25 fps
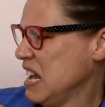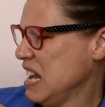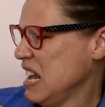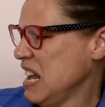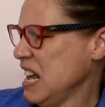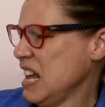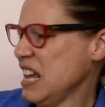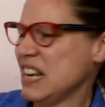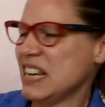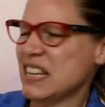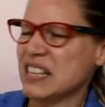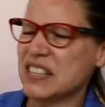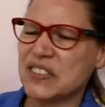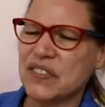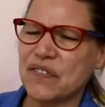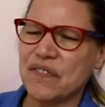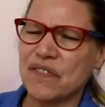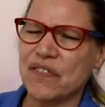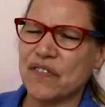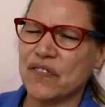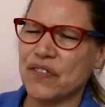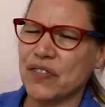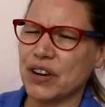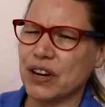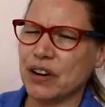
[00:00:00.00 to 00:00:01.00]
It is
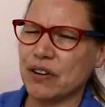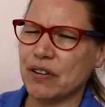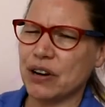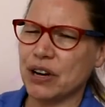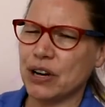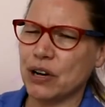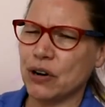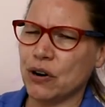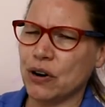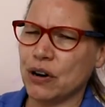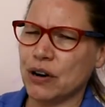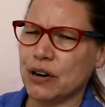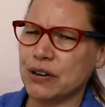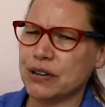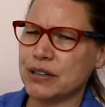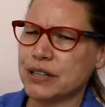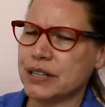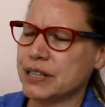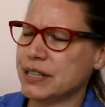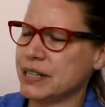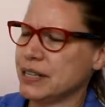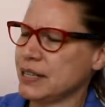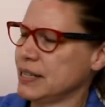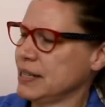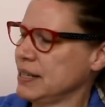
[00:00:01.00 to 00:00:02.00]
very hard
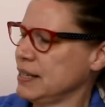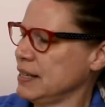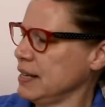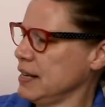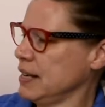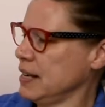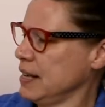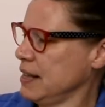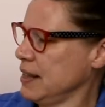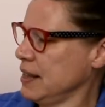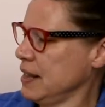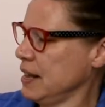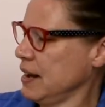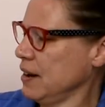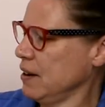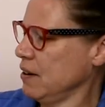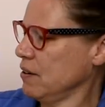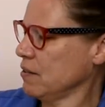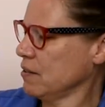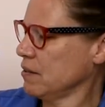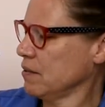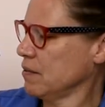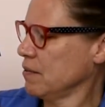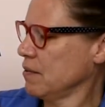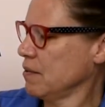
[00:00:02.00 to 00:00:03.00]
to see in
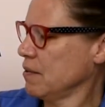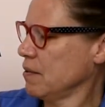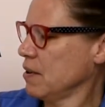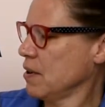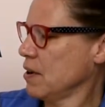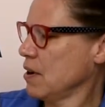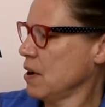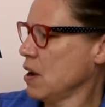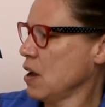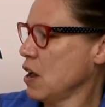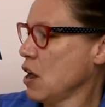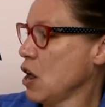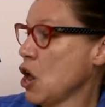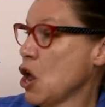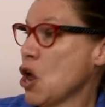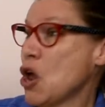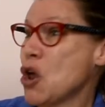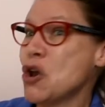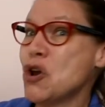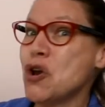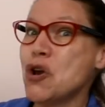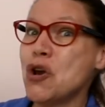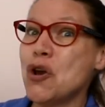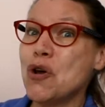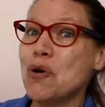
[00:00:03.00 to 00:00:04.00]
there.
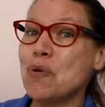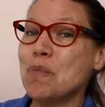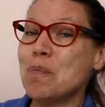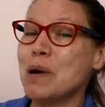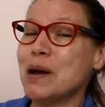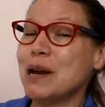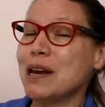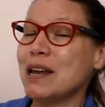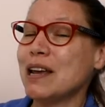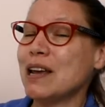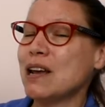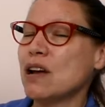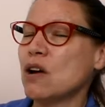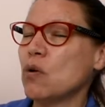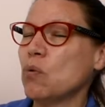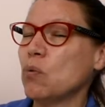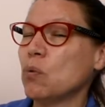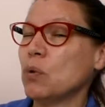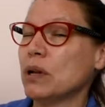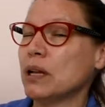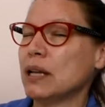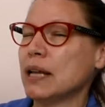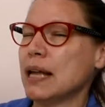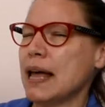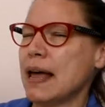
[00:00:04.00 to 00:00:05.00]
Nobody
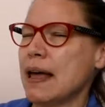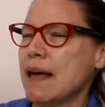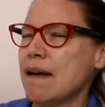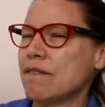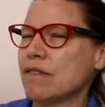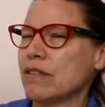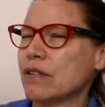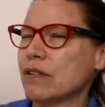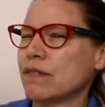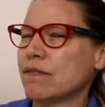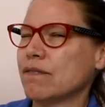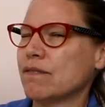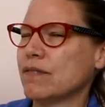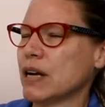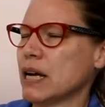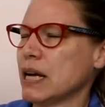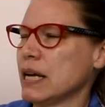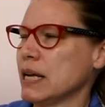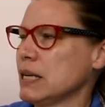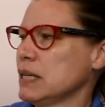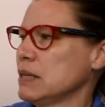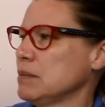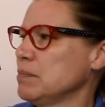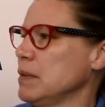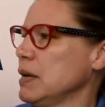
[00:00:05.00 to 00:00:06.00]
will ever
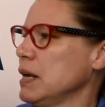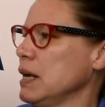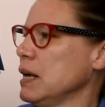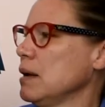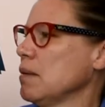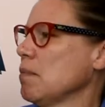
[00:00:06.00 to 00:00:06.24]
find me.